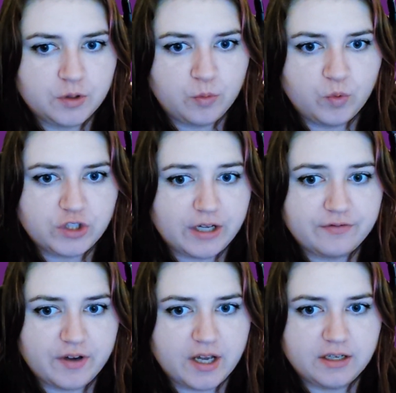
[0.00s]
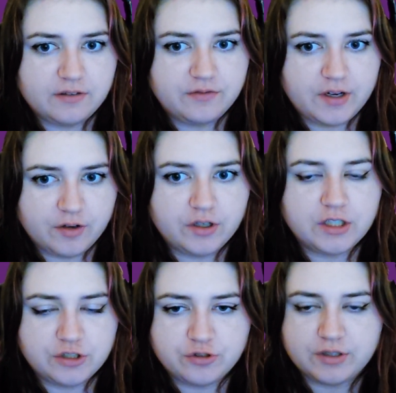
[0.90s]
which I find very
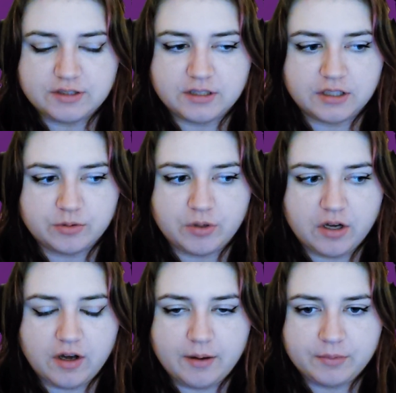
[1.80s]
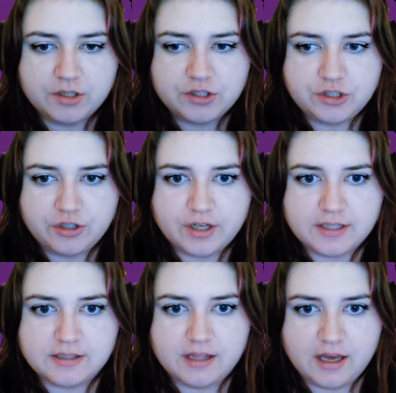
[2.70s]
interesting as well. I'm gonna show you
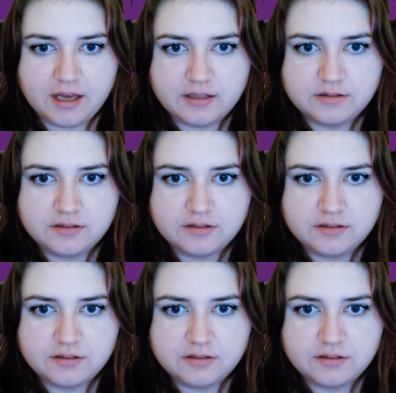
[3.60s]
guys that.